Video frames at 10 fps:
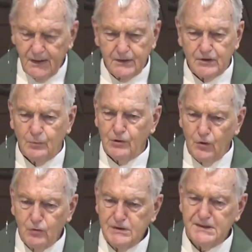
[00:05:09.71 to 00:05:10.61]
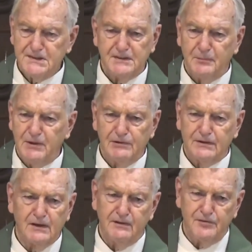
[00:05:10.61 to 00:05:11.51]
You will only see the
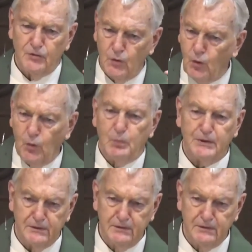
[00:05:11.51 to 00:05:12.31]
miracle if you're open,